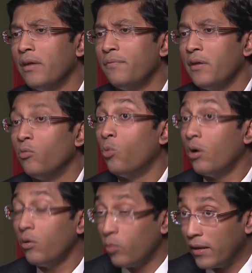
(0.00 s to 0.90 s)
if there
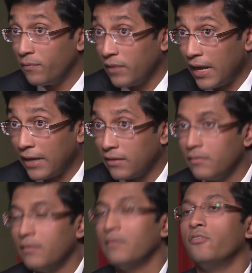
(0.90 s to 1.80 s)
were red
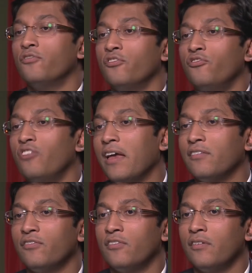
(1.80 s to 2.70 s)
flags to
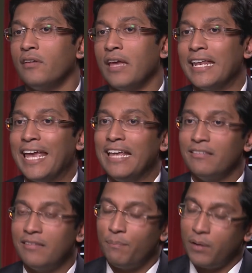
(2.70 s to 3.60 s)
suggest an
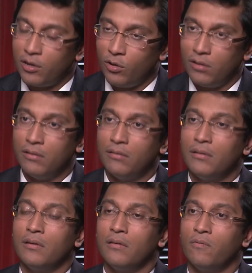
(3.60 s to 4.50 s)
atypical
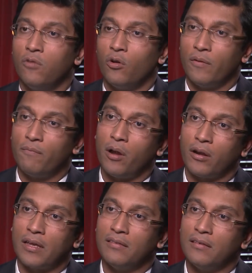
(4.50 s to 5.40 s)
form of
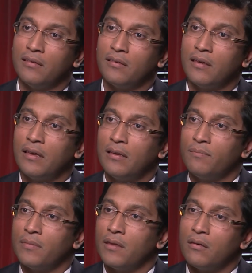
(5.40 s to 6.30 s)
Parkinson's,
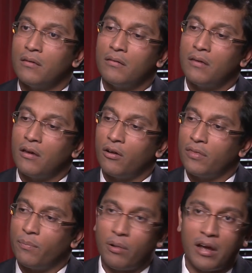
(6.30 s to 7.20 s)
are
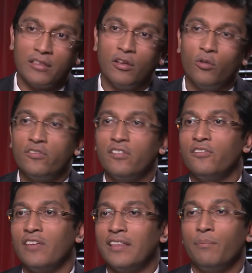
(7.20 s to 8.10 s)
the
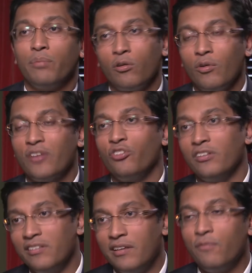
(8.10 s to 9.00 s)
prognosis and the
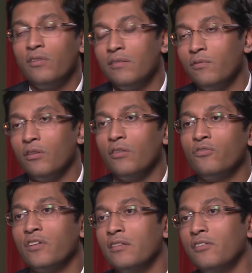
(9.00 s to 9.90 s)
progression different for
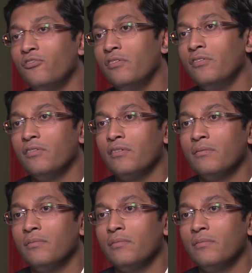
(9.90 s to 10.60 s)
those conditions?